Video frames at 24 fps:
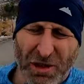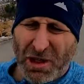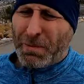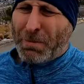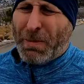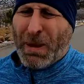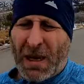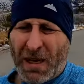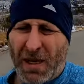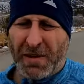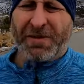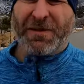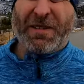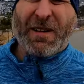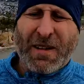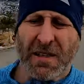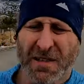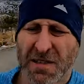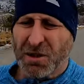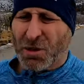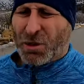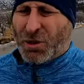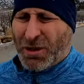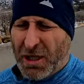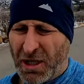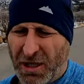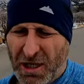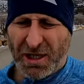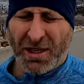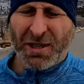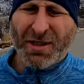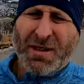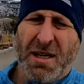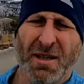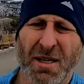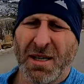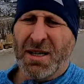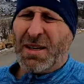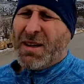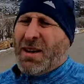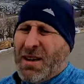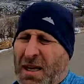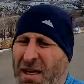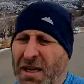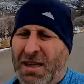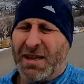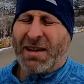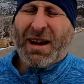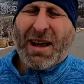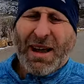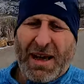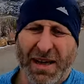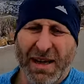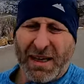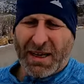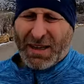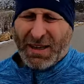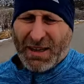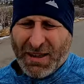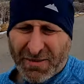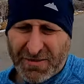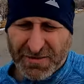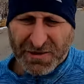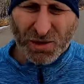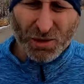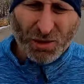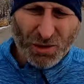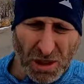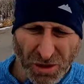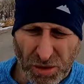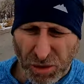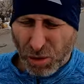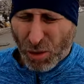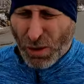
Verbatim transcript: go into benefits or negatives or